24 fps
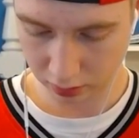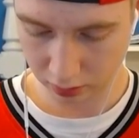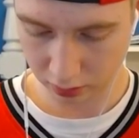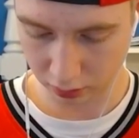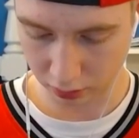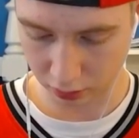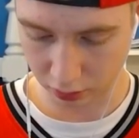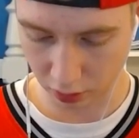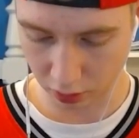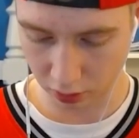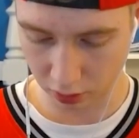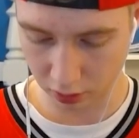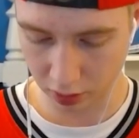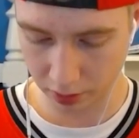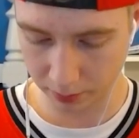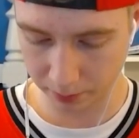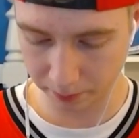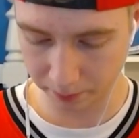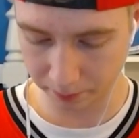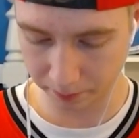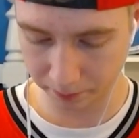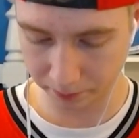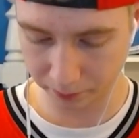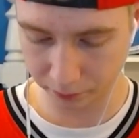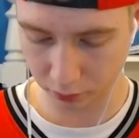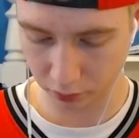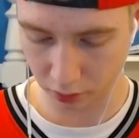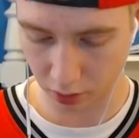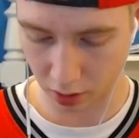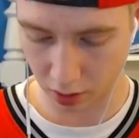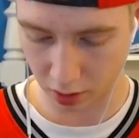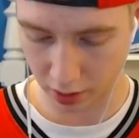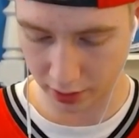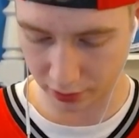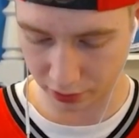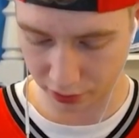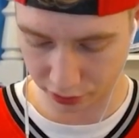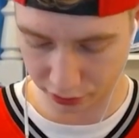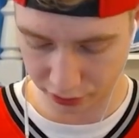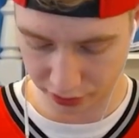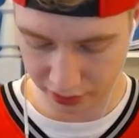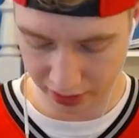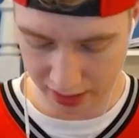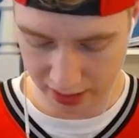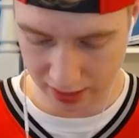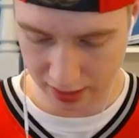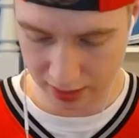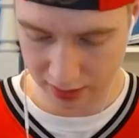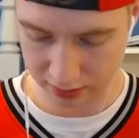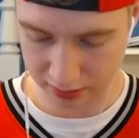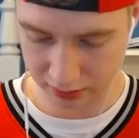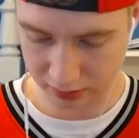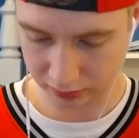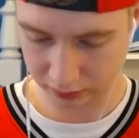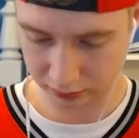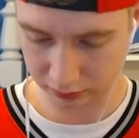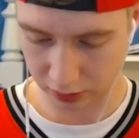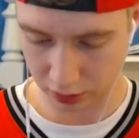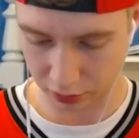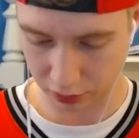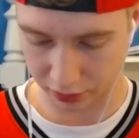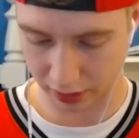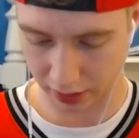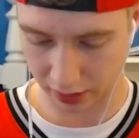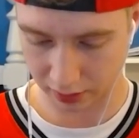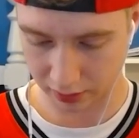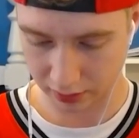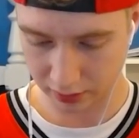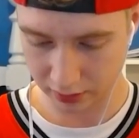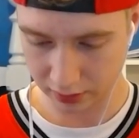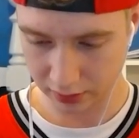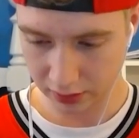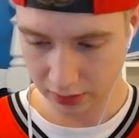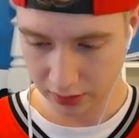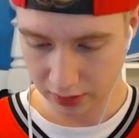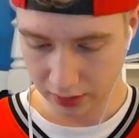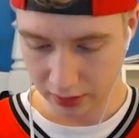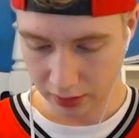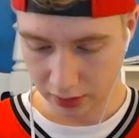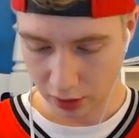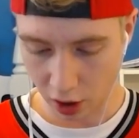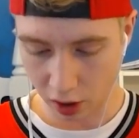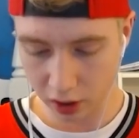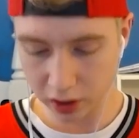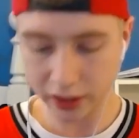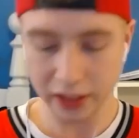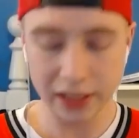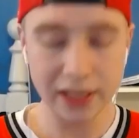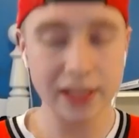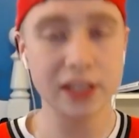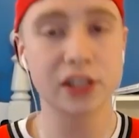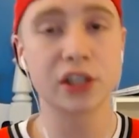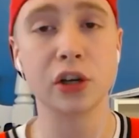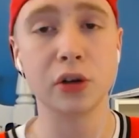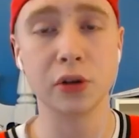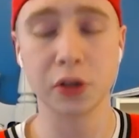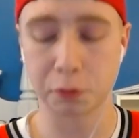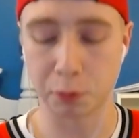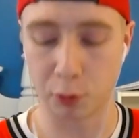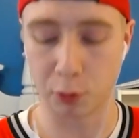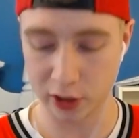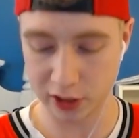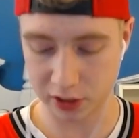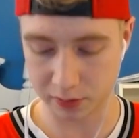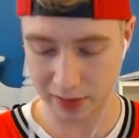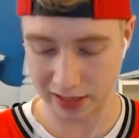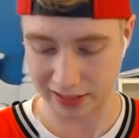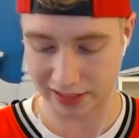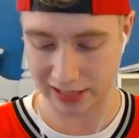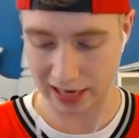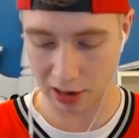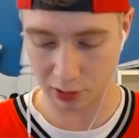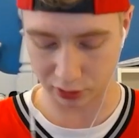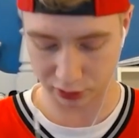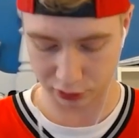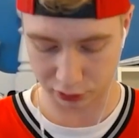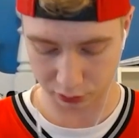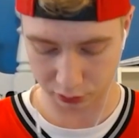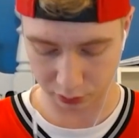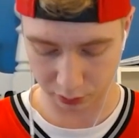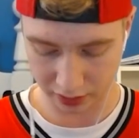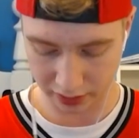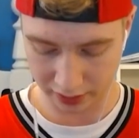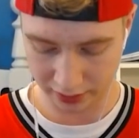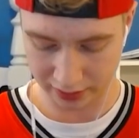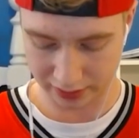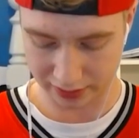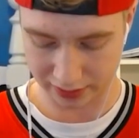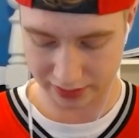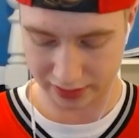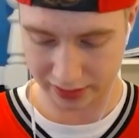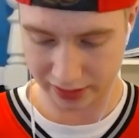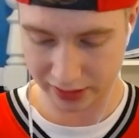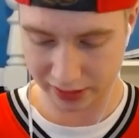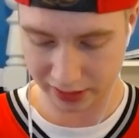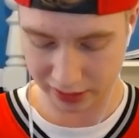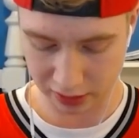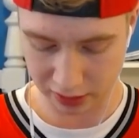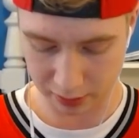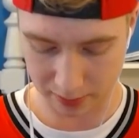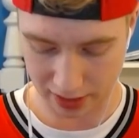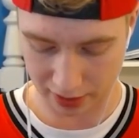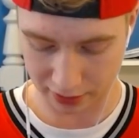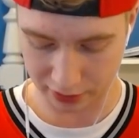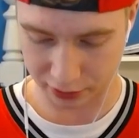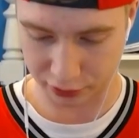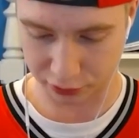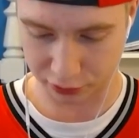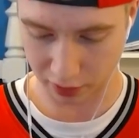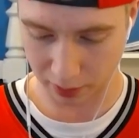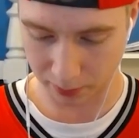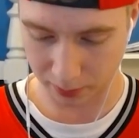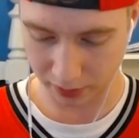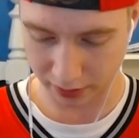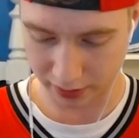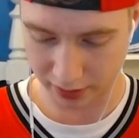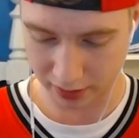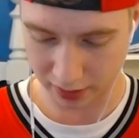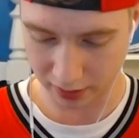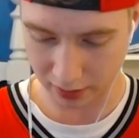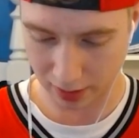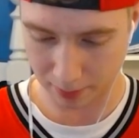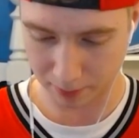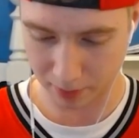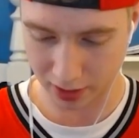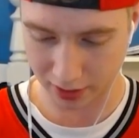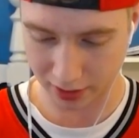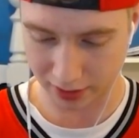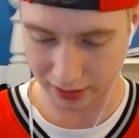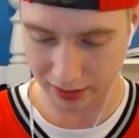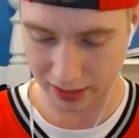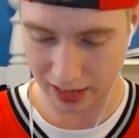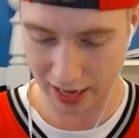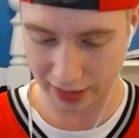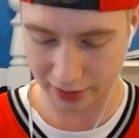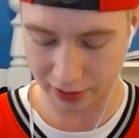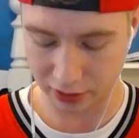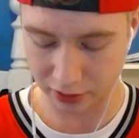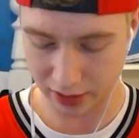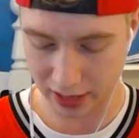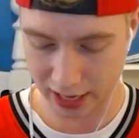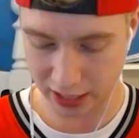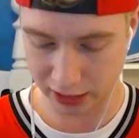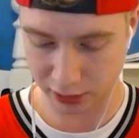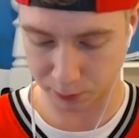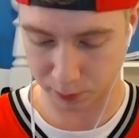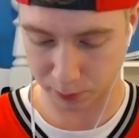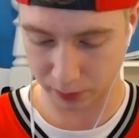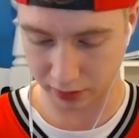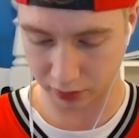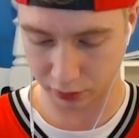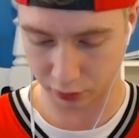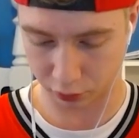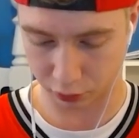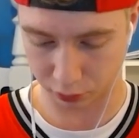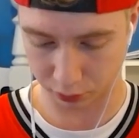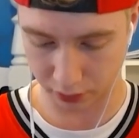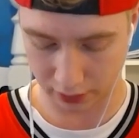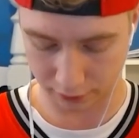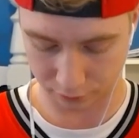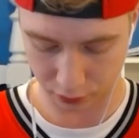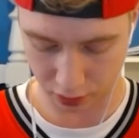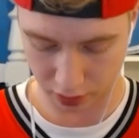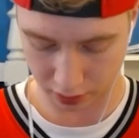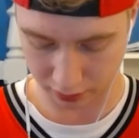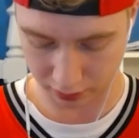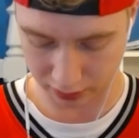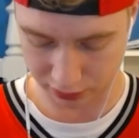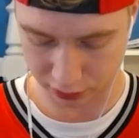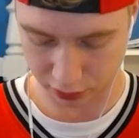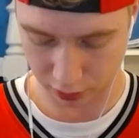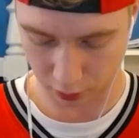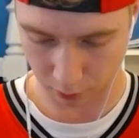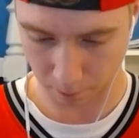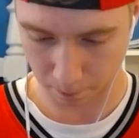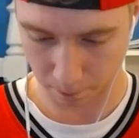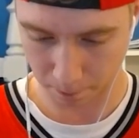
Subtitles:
Golem right there. Okay. All he needs to do is poison my tower, so we're in a decent amount of trouble here. I'm not going to lie to you guys, but Graveyard, let's go.